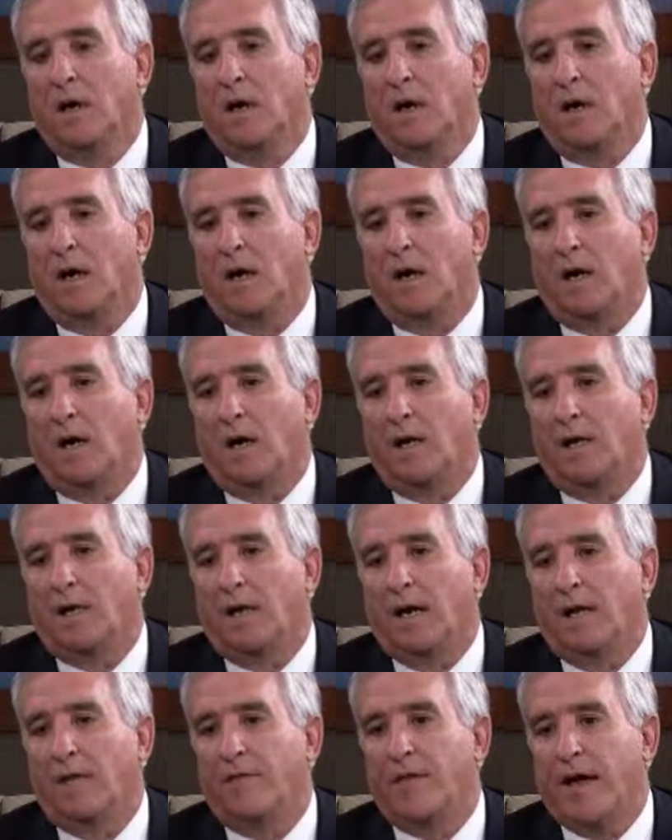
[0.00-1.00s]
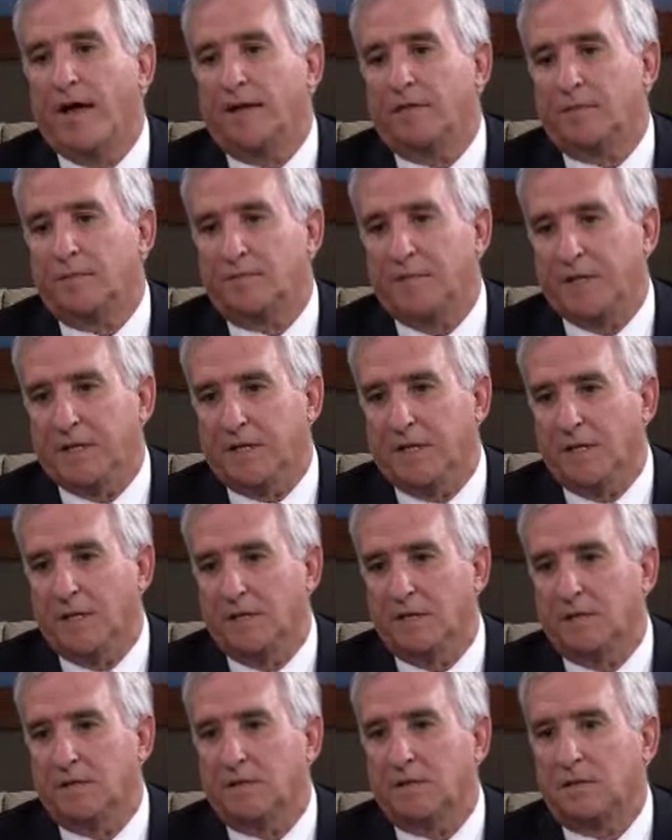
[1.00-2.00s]
And that's
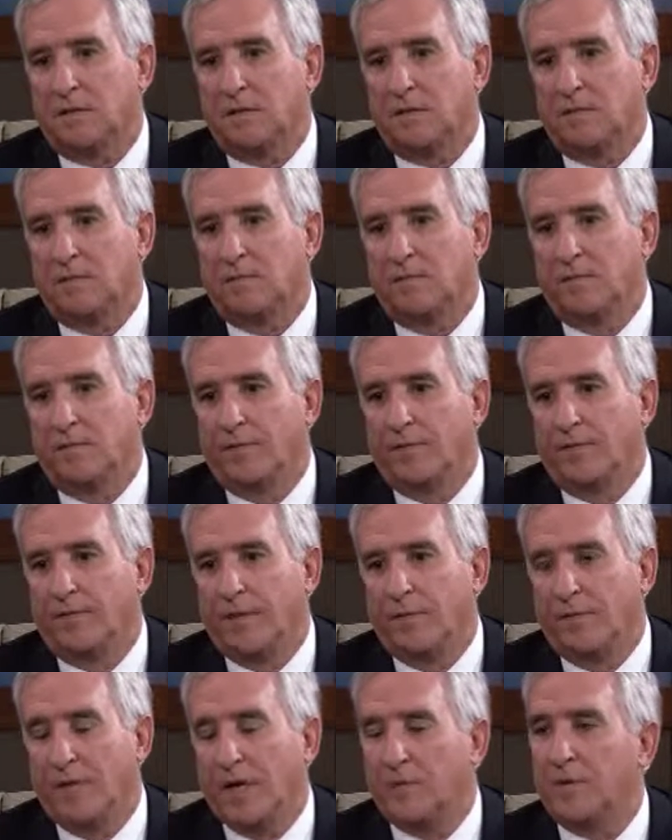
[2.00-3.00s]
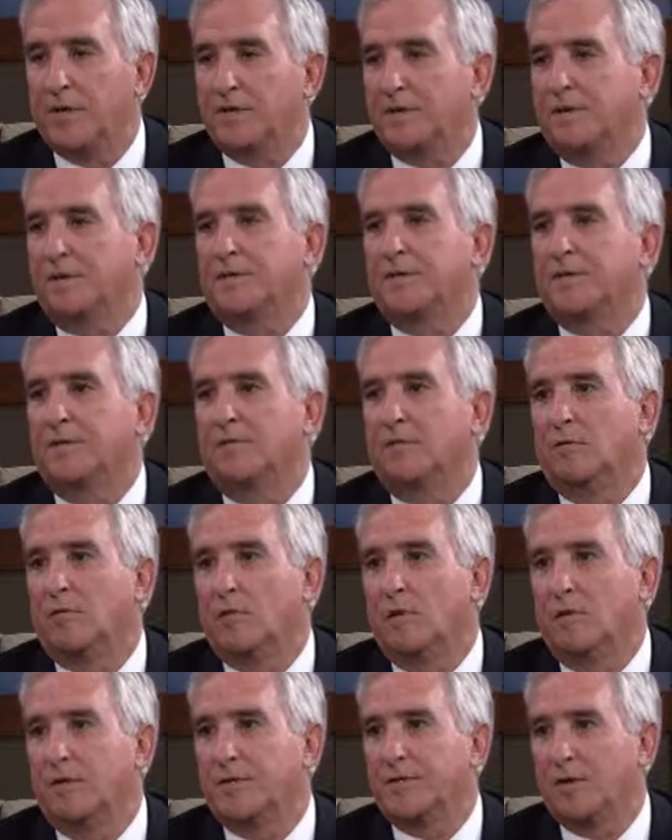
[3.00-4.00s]
because the memories of the Civil
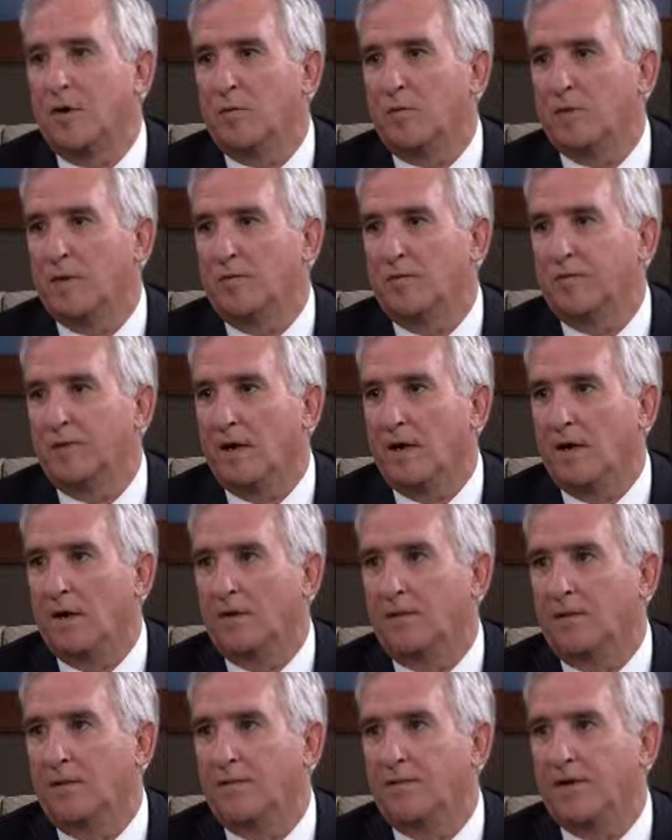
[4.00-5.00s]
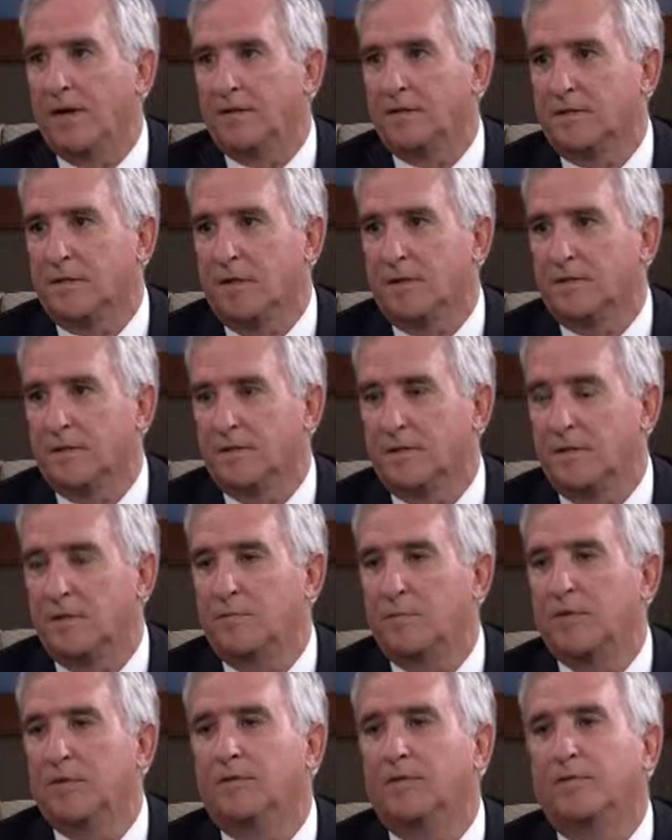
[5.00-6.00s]
War are so profound and have had such a
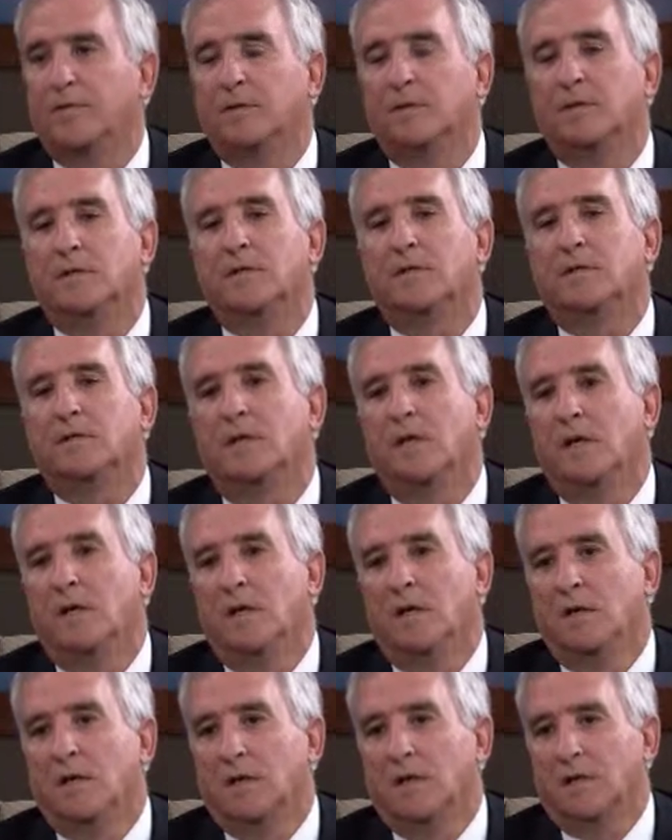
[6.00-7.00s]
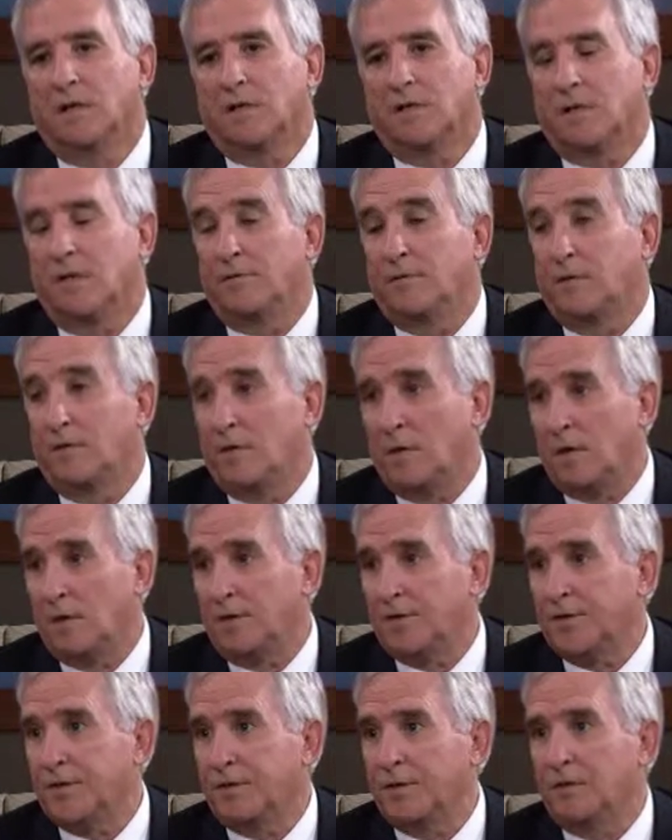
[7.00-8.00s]
deep influence on Southern
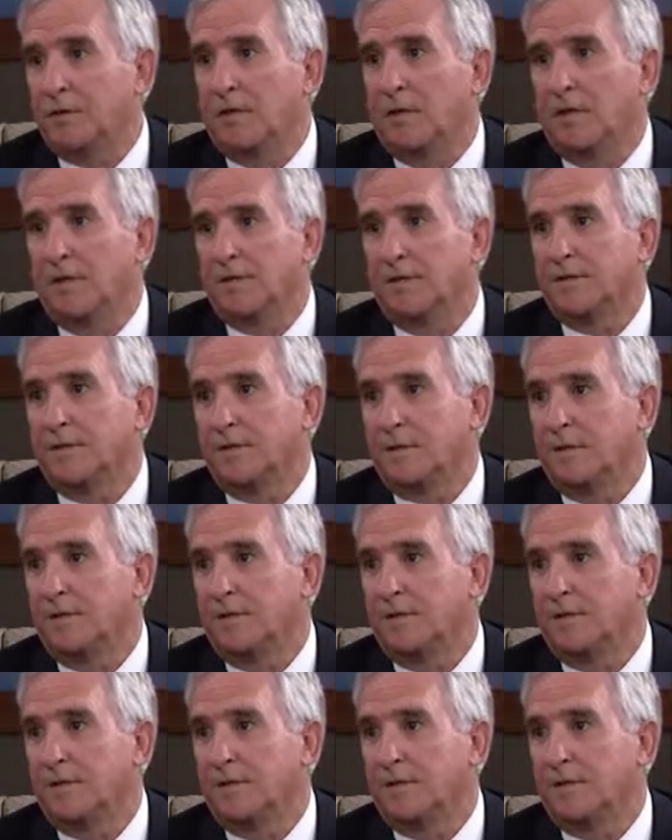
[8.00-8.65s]
culture, on its